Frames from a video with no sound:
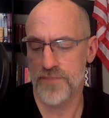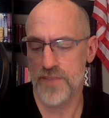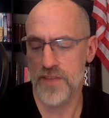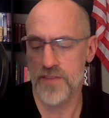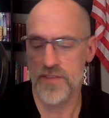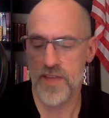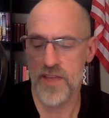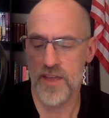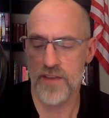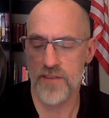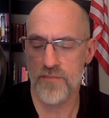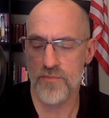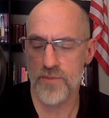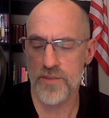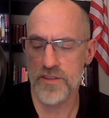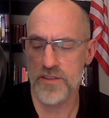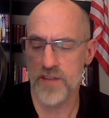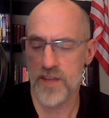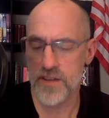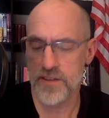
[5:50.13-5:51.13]
and then
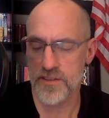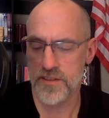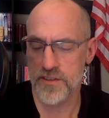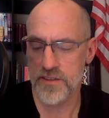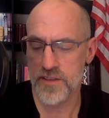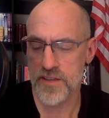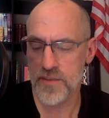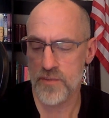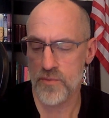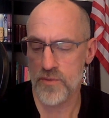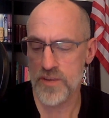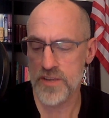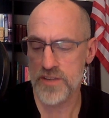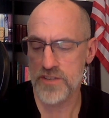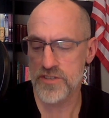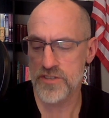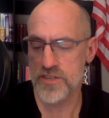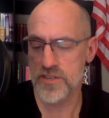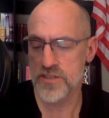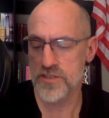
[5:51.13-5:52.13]
reluctantly
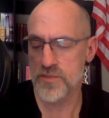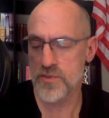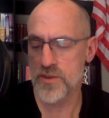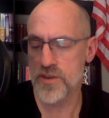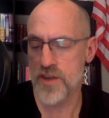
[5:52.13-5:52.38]
reached into